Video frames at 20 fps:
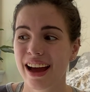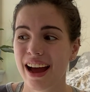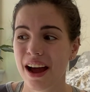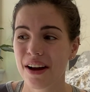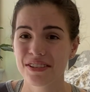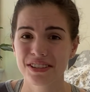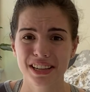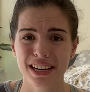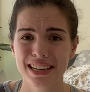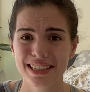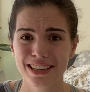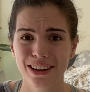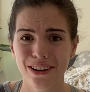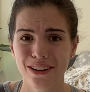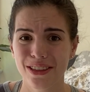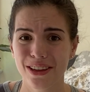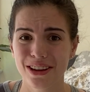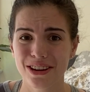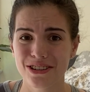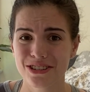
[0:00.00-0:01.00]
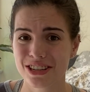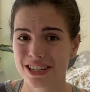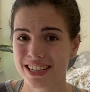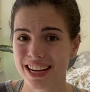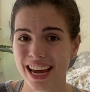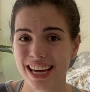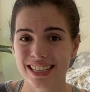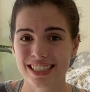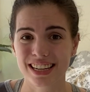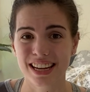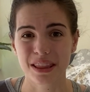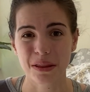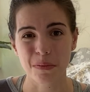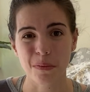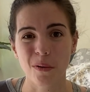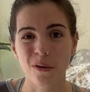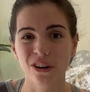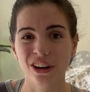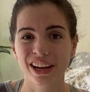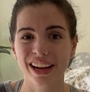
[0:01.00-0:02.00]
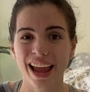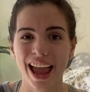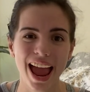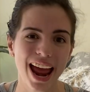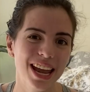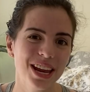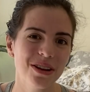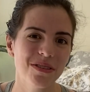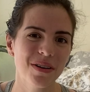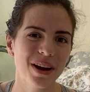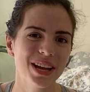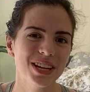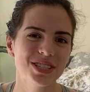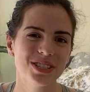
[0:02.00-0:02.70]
I was gonna tell you that you should test in the morning anyway.